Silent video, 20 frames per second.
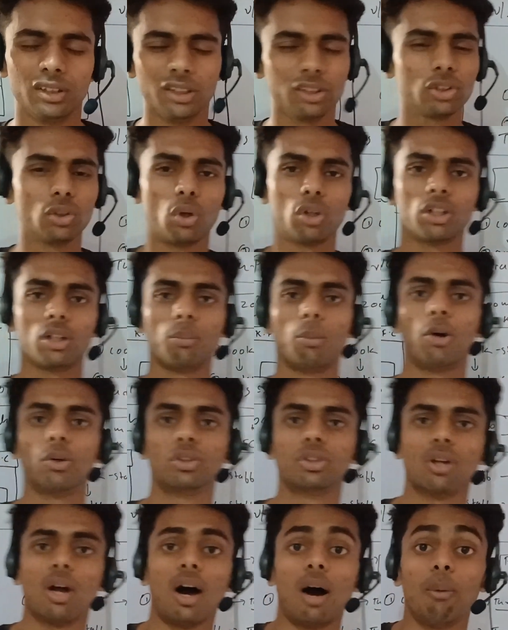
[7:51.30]
not
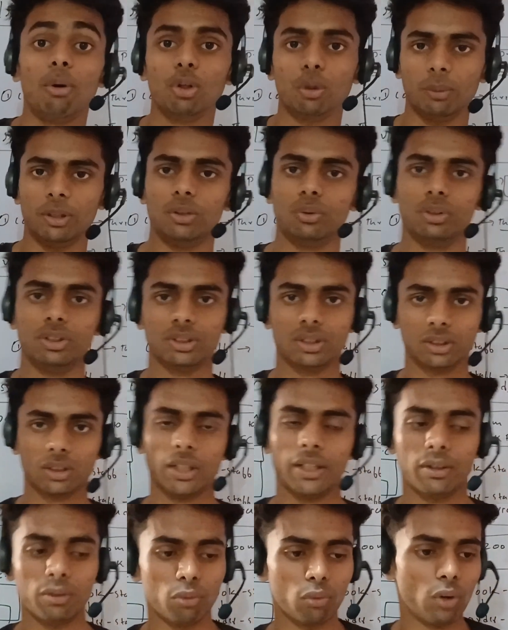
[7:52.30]
about our domain to discuss
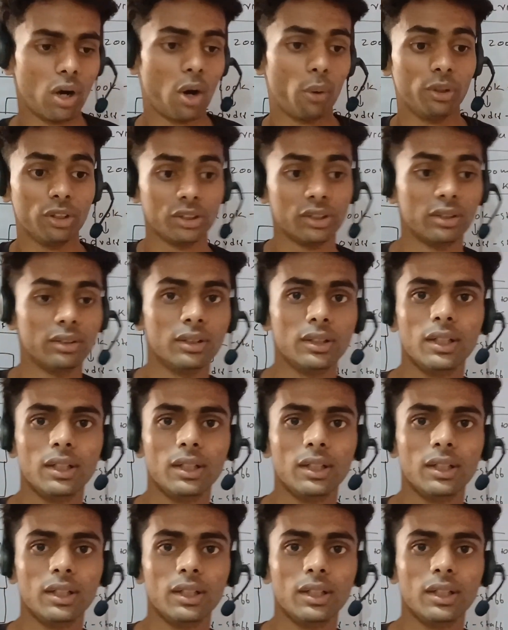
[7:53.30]
like how it.